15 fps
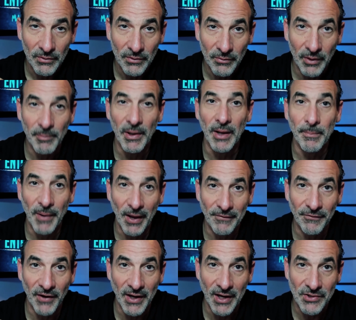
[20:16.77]
we make
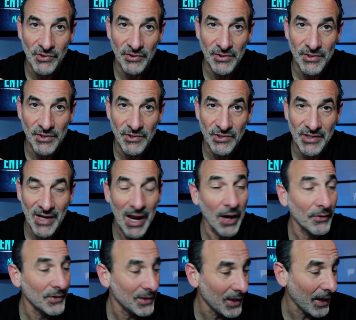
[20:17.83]
bad financial decisions.
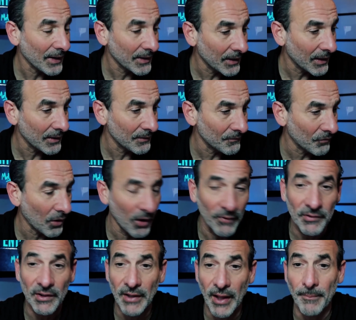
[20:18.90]
How did I get
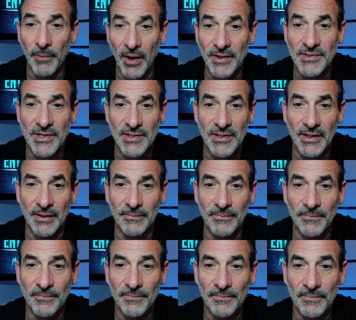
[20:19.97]
involved in that Ponzi scheme?
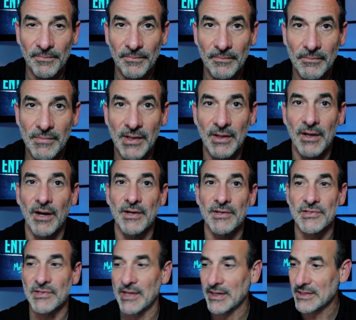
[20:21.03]

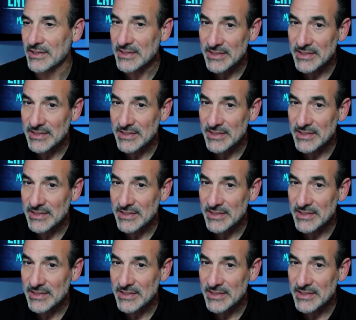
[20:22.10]
Because they